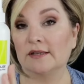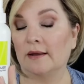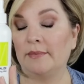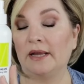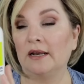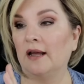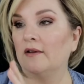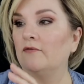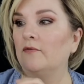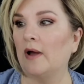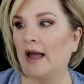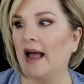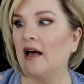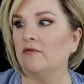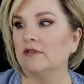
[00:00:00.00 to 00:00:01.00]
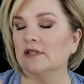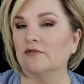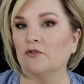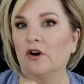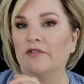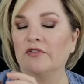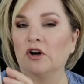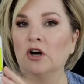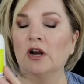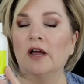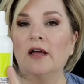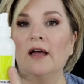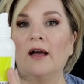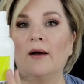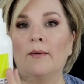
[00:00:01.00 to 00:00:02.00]
I mean, I, I have this forever,
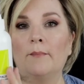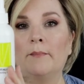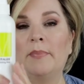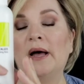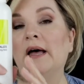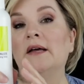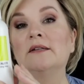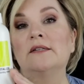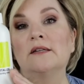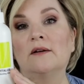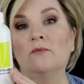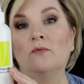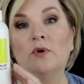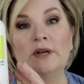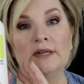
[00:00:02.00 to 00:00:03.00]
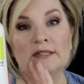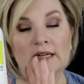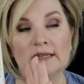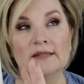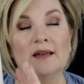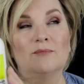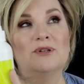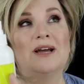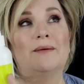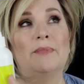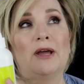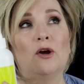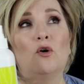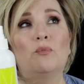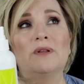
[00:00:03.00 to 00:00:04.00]
but when it does come time, I
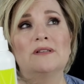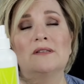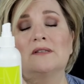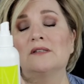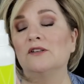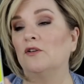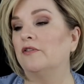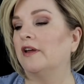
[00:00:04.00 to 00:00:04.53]
hope it's still